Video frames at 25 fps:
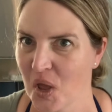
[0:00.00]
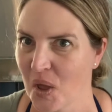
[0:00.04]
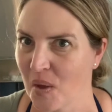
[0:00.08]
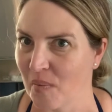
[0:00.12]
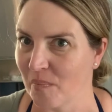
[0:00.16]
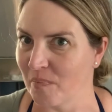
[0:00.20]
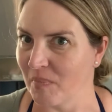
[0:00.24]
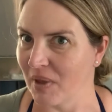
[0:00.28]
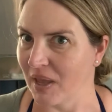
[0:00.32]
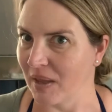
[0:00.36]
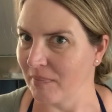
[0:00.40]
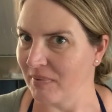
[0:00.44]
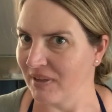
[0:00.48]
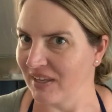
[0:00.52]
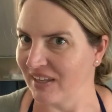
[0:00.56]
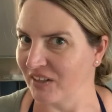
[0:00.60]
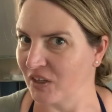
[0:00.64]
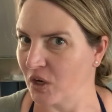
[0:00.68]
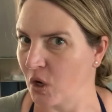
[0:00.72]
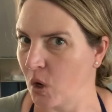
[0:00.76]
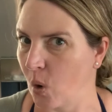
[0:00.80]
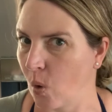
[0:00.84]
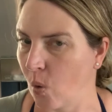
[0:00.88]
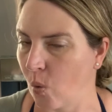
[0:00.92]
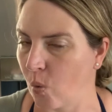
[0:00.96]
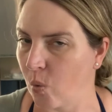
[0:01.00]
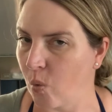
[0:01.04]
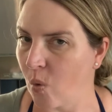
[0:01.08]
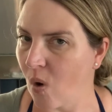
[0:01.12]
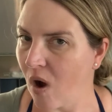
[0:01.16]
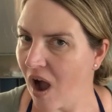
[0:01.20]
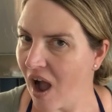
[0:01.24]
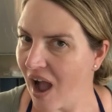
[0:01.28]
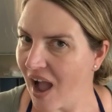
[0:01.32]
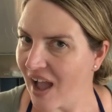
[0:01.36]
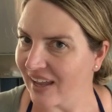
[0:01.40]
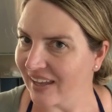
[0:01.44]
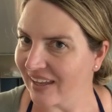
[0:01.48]
maybe in
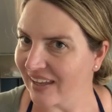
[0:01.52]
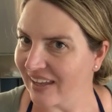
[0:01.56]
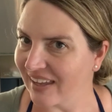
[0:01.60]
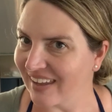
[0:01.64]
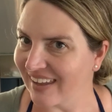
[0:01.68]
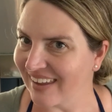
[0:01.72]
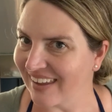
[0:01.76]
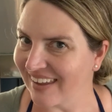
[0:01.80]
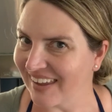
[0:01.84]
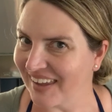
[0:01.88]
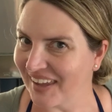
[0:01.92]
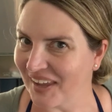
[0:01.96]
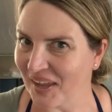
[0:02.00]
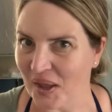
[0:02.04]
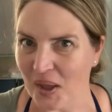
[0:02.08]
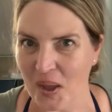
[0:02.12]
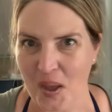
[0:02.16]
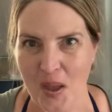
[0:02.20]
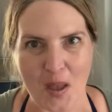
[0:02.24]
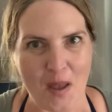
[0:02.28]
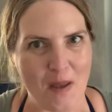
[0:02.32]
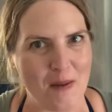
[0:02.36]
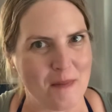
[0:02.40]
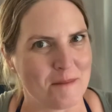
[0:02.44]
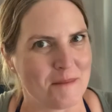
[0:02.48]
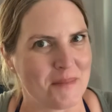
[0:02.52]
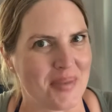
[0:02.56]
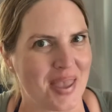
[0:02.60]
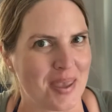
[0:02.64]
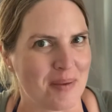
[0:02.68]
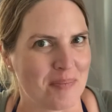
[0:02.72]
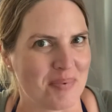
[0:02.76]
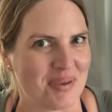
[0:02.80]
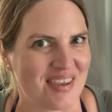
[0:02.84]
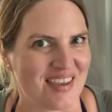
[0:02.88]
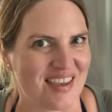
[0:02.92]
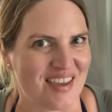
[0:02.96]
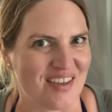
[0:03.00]
Hawaii,
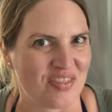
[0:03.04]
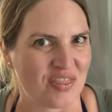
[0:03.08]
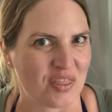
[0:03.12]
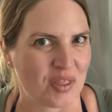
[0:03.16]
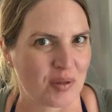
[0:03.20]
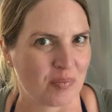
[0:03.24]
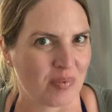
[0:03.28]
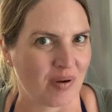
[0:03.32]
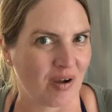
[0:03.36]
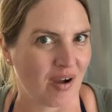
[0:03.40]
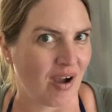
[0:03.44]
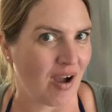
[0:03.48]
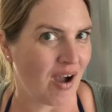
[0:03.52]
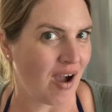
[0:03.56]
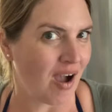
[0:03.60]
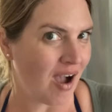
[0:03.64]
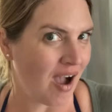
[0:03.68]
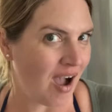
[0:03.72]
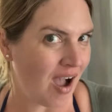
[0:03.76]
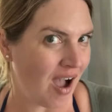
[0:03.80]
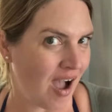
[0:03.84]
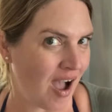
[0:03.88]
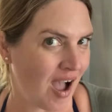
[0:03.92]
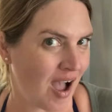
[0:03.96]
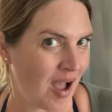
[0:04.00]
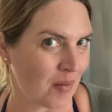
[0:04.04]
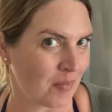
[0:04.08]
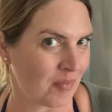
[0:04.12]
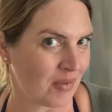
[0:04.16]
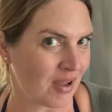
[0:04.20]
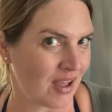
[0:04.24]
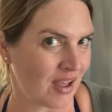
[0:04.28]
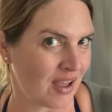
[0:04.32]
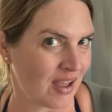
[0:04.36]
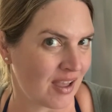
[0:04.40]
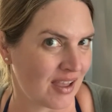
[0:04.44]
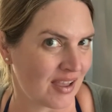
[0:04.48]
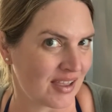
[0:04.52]
maybe in the
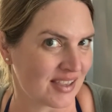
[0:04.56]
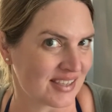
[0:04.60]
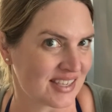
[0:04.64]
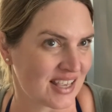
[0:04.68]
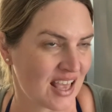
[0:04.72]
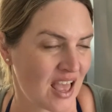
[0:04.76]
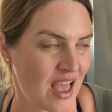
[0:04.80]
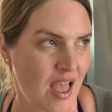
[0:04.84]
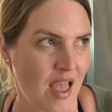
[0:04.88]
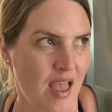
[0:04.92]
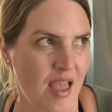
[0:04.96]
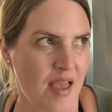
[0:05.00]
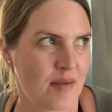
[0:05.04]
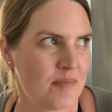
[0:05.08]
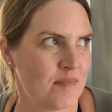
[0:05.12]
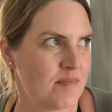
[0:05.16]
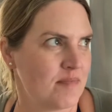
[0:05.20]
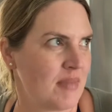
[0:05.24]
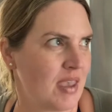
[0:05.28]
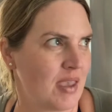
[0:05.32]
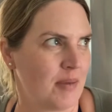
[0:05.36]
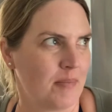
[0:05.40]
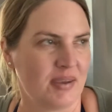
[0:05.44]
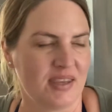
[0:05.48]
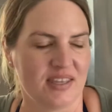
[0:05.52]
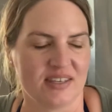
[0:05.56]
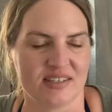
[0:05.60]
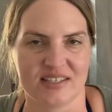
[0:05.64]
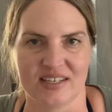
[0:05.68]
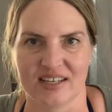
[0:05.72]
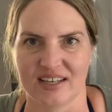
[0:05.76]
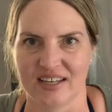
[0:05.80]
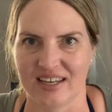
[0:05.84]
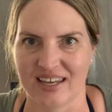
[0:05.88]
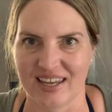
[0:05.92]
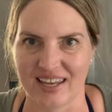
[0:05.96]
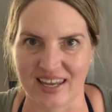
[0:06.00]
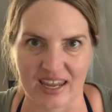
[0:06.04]
Bahamas, maybe
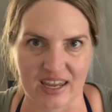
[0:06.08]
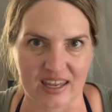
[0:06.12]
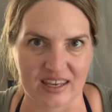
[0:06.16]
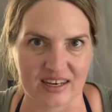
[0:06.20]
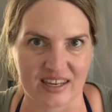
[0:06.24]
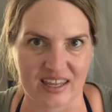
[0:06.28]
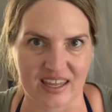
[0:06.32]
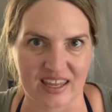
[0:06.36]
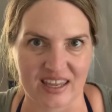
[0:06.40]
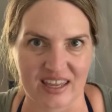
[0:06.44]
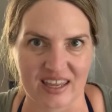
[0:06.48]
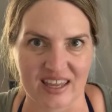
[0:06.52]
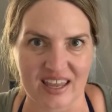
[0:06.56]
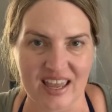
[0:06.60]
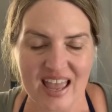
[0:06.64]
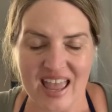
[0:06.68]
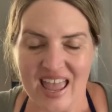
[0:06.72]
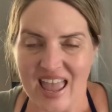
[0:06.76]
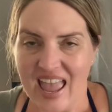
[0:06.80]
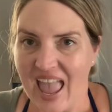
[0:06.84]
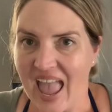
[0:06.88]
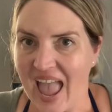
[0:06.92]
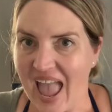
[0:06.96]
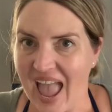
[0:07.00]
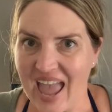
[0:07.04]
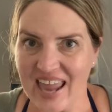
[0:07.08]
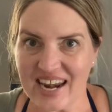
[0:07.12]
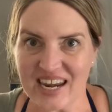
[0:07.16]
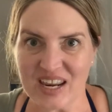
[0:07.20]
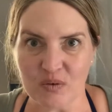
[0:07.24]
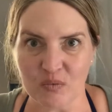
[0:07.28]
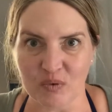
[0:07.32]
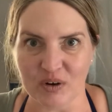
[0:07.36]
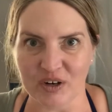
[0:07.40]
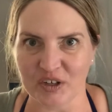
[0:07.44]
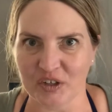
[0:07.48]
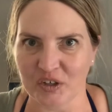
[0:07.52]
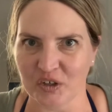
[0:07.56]
Tahiti,
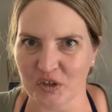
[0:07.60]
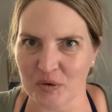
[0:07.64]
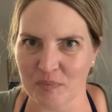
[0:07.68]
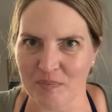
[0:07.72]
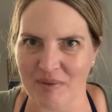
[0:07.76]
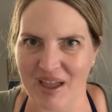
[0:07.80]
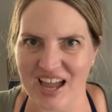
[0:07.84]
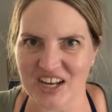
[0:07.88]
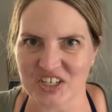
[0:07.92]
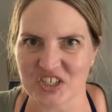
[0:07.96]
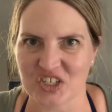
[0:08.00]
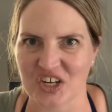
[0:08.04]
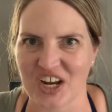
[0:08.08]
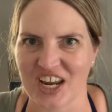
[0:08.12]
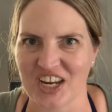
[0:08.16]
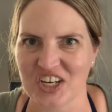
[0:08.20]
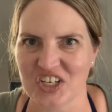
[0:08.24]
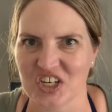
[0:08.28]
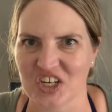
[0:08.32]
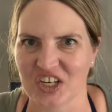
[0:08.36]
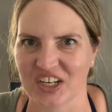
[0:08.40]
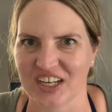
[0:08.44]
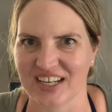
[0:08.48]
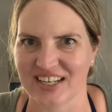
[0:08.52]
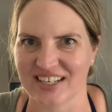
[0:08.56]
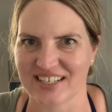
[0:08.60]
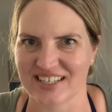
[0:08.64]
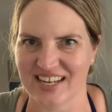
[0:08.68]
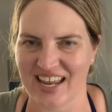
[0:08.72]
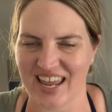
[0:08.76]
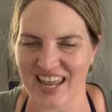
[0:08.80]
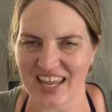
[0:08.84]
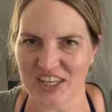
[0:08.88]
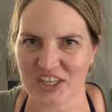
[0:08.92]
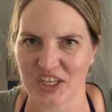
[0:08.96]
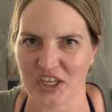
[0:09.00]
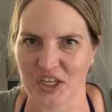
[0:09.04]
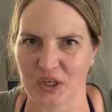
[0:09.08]
anywhere your imagination can
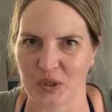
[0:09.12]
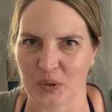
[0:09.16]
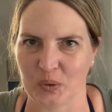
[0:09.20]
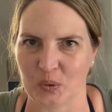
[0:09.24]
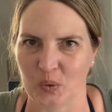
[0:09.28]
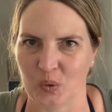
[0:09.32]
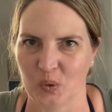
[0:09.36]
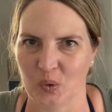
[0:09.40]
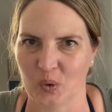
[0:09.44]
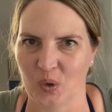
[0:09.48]
take you